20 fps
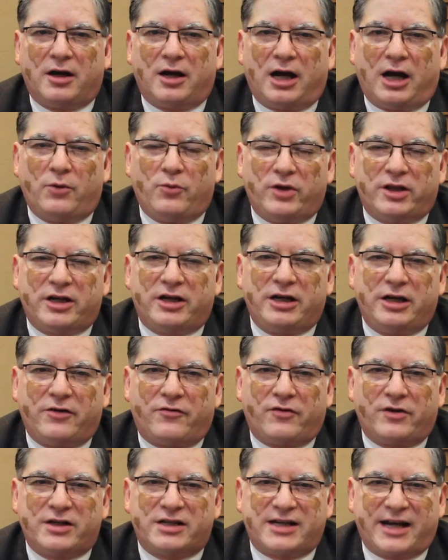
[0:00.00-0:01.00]
and within
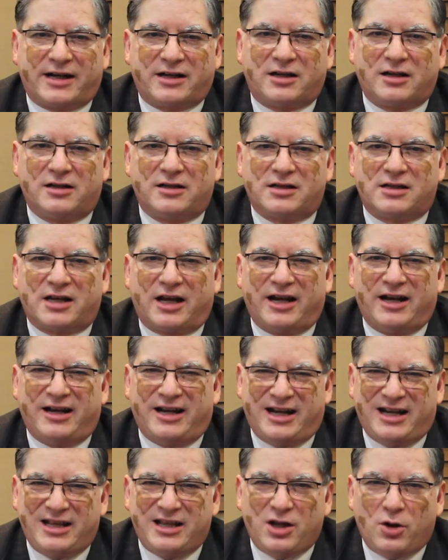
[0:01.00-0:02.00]
different sectors and
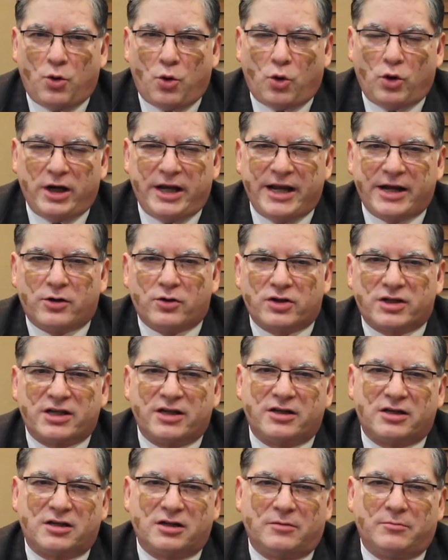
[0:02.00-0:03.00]
in the whole
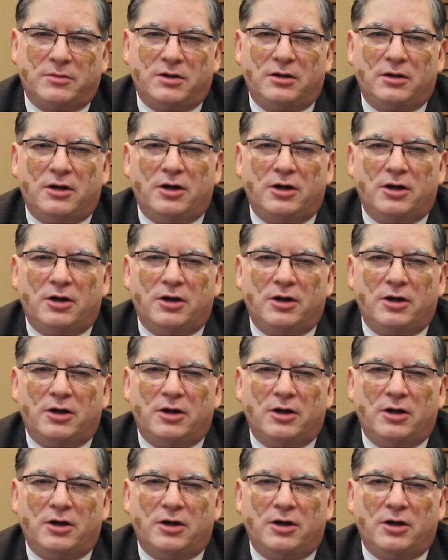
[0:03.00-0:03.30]
ecosystem